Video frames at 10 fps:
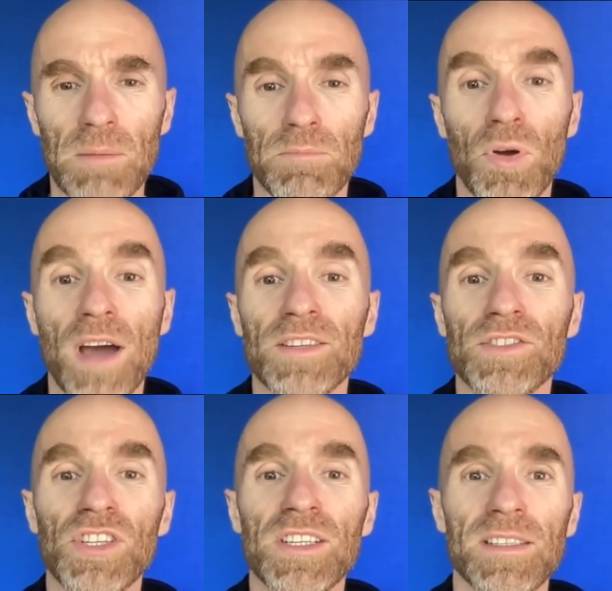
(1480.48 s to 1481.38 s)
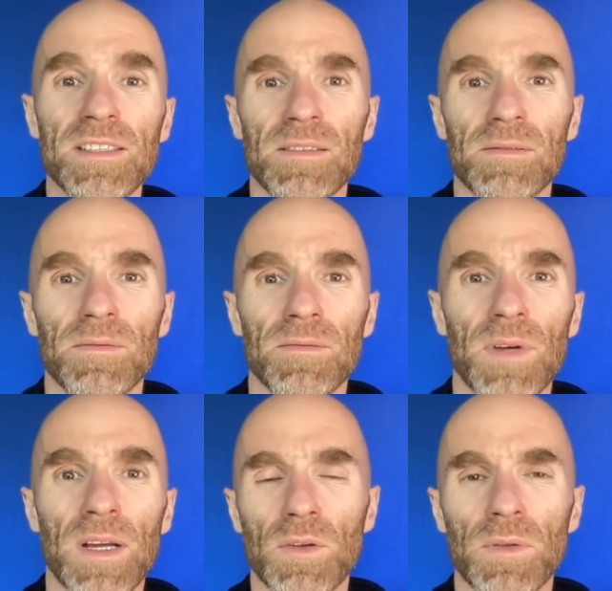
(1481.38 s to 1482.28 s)
prodigies,
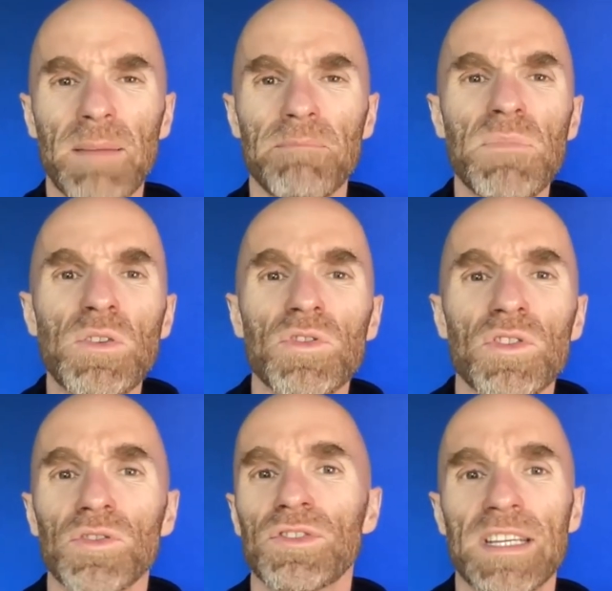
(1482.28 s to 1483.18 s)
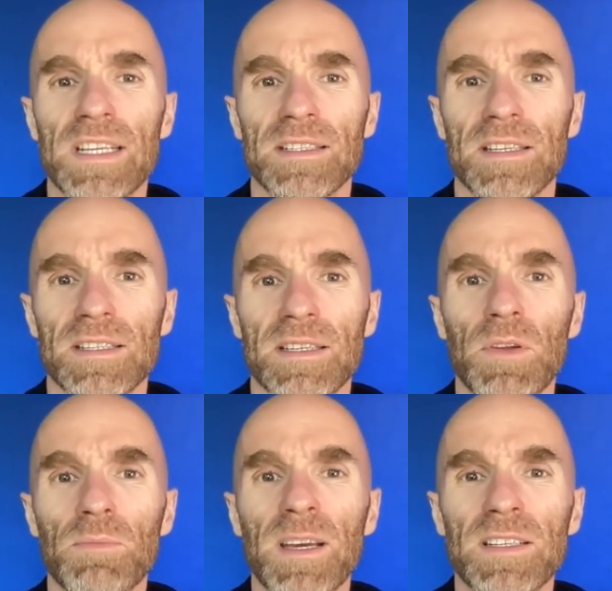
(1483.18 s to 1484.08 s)
right? So like musical geniuses.
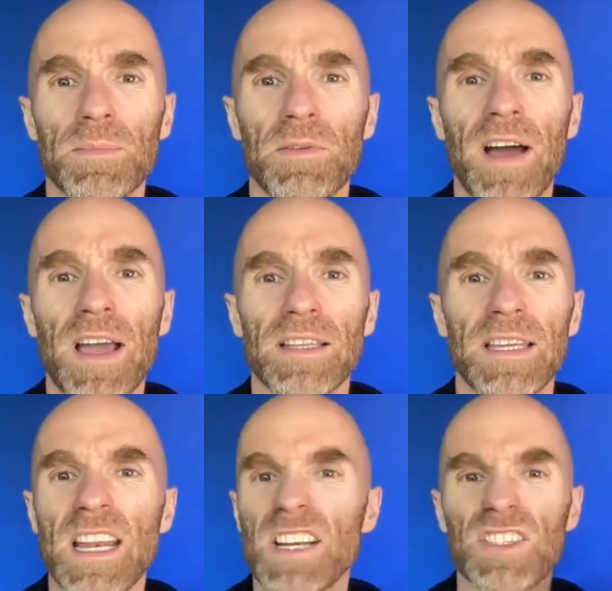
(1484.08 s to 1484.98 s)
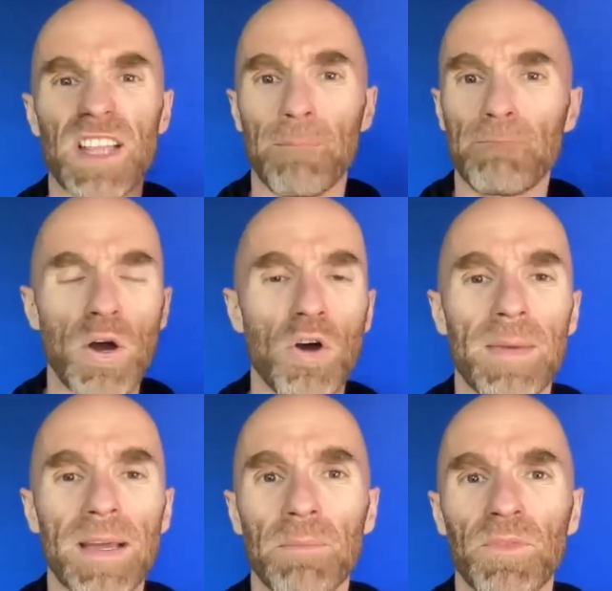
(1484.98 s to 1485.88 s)
Somebody picks up the violin and it just like, boom,
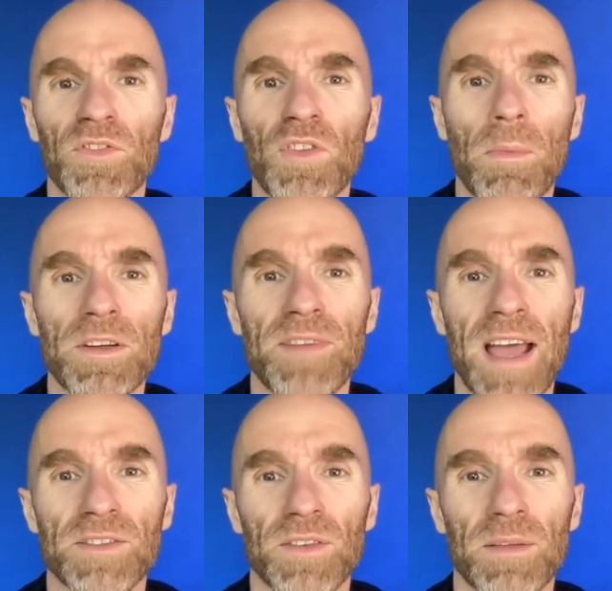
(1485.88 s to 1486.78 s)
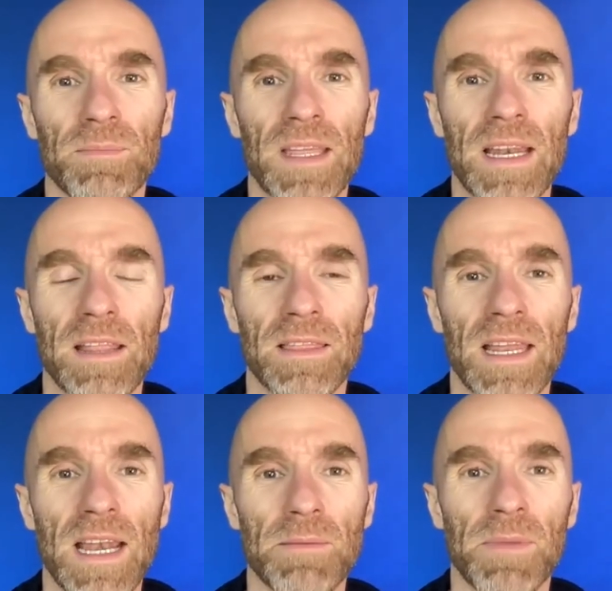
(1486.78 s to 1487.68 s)
it comes so much faster than
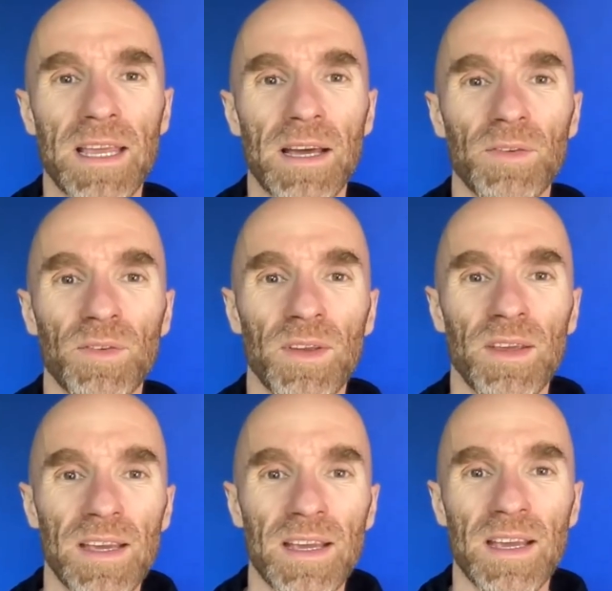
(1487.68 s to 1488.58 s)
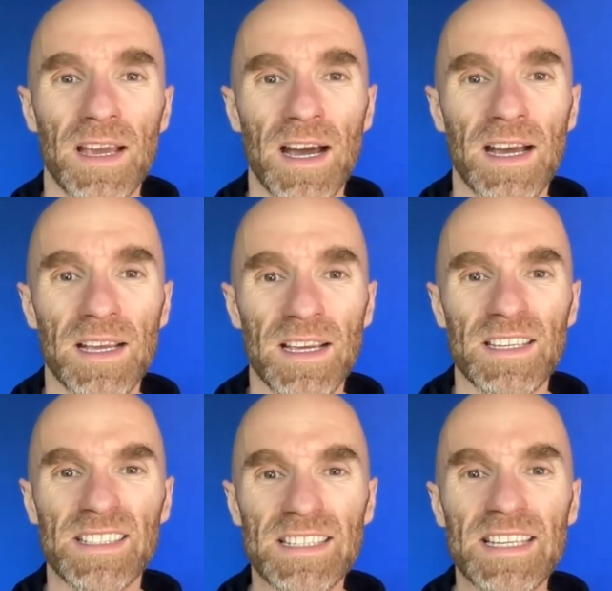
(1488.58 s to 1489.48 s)
anybody else.
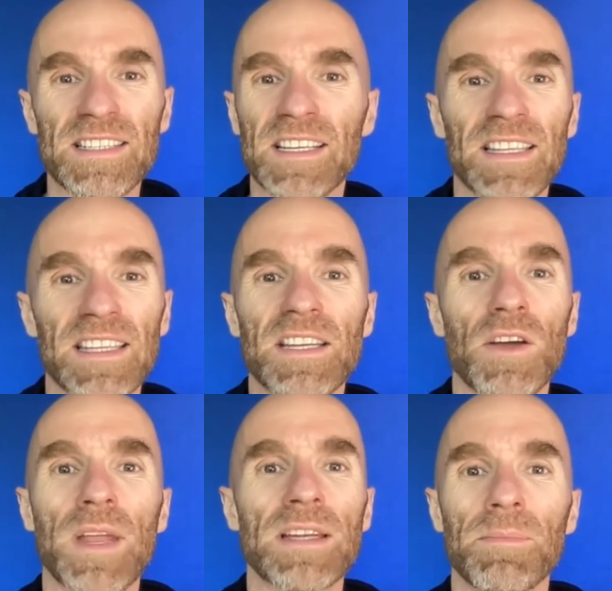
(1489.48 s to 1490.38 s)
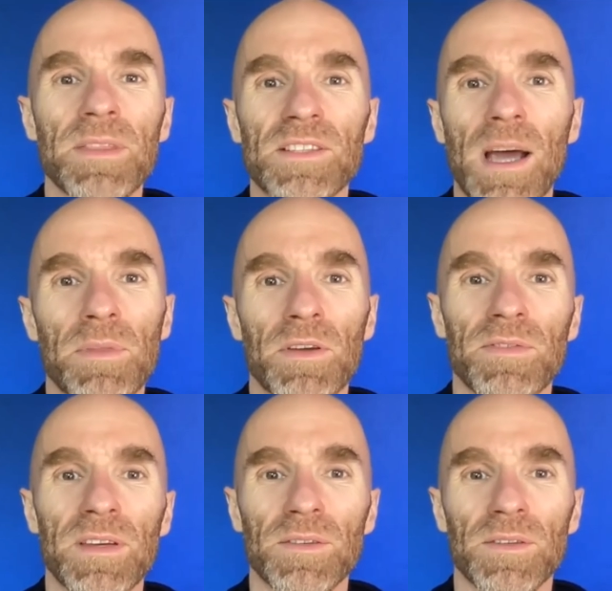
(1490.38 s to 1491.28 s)
Statistically, they don't end up at the top of their
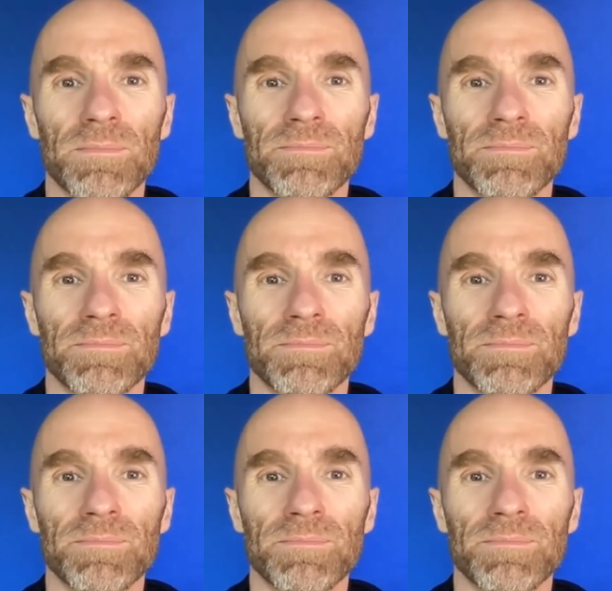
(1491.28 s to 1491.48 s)
field,